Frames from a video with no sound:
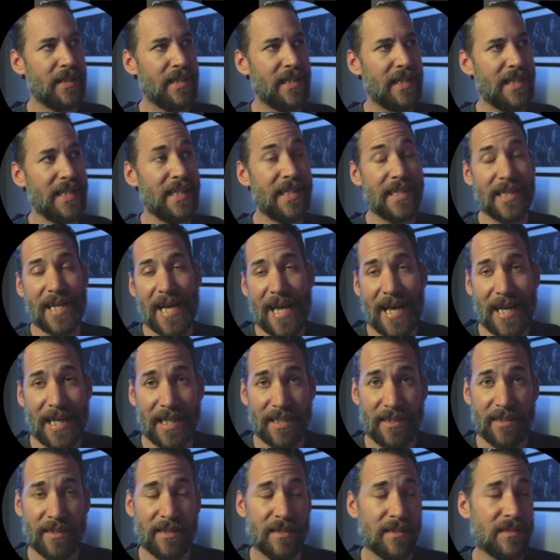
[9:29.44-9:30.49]
and
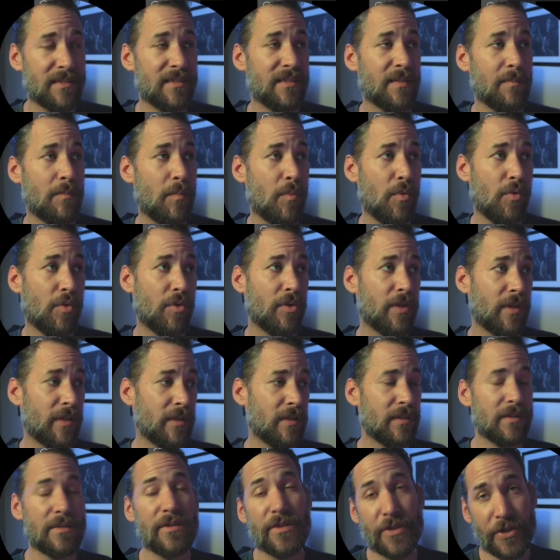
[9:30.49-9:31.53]
add some more
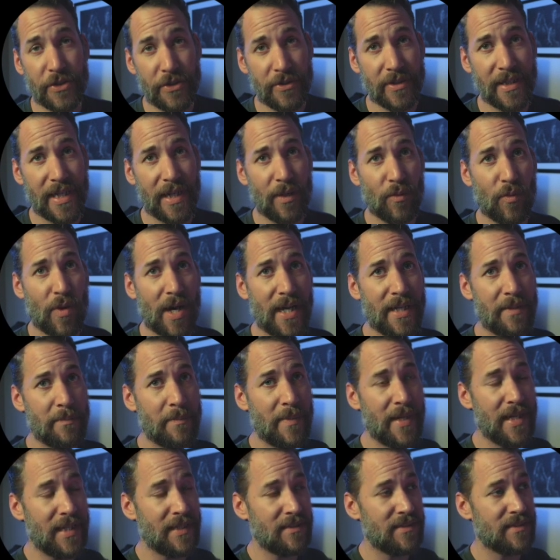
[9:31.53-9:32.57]
to that white
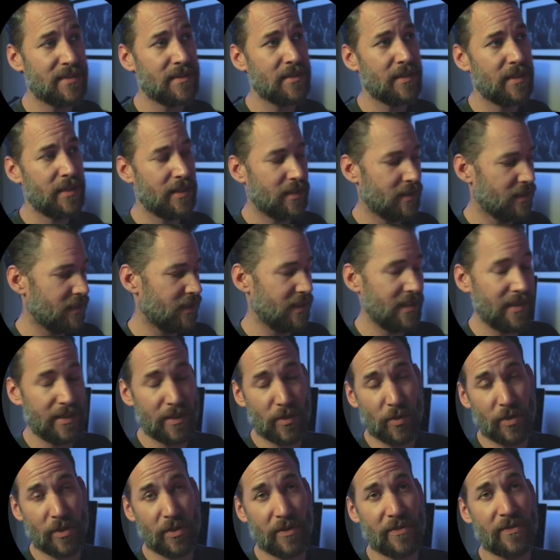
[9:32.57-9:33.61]
base in
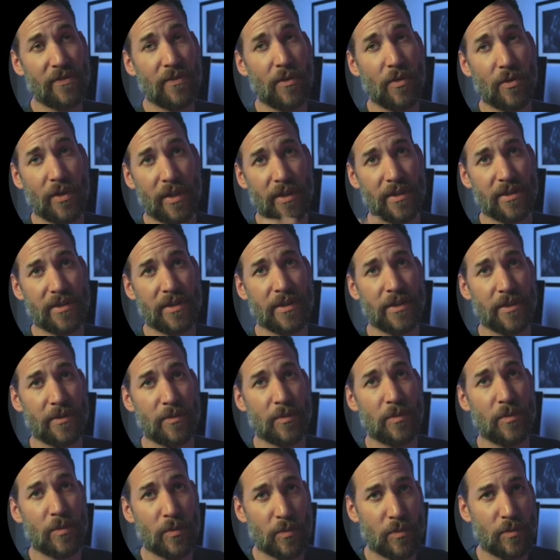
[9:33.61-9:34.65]
order for it
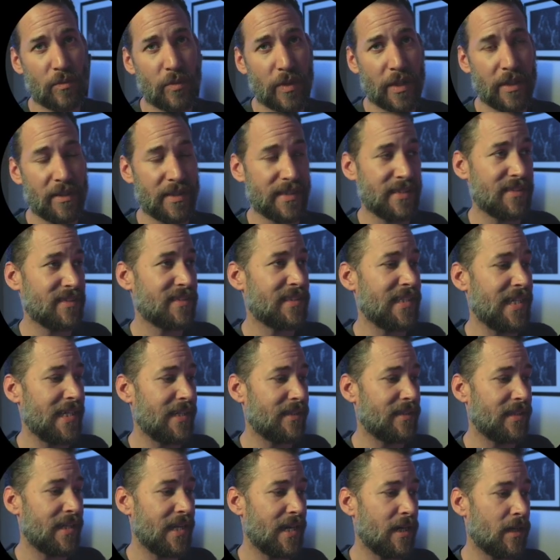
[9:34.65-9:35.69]
to really
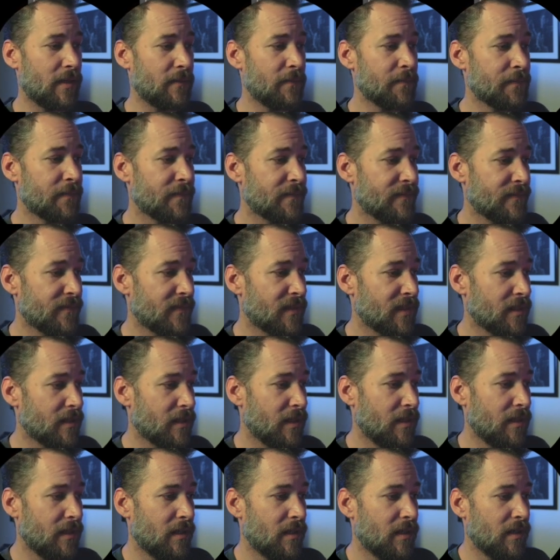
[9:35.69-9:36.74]
stand out,
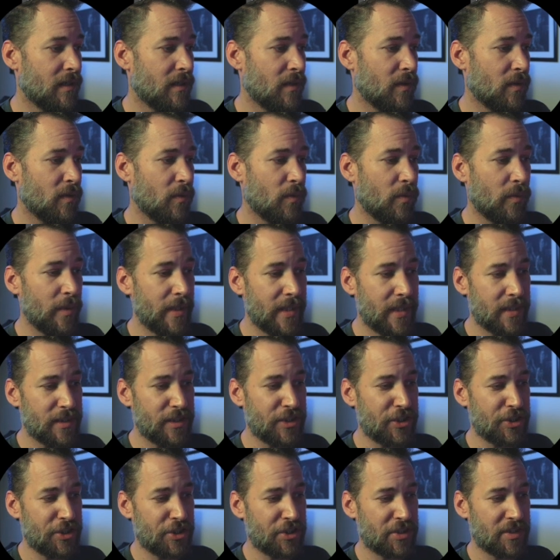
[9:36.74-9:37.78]

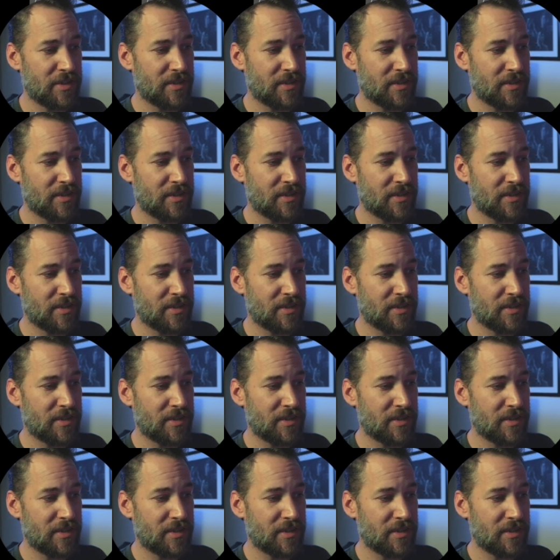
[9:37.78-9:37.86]
which